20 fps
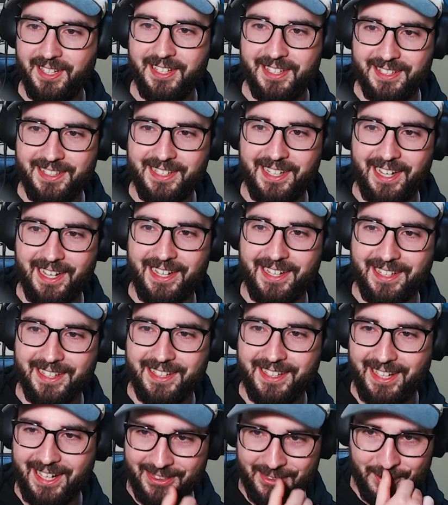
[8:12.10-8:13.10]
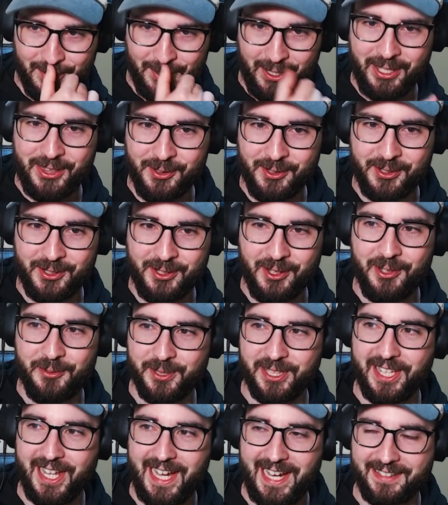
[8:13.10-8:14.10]
Yeah. I thought Gon would
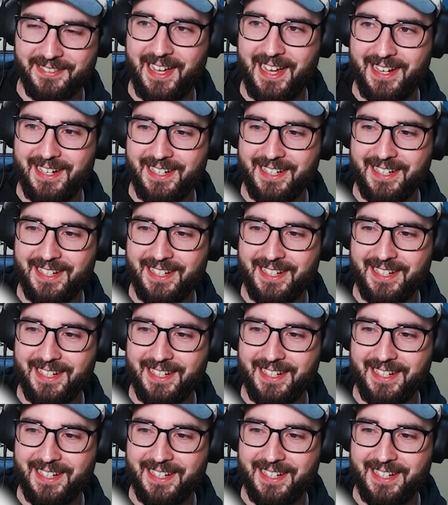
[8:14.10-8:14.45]
like that.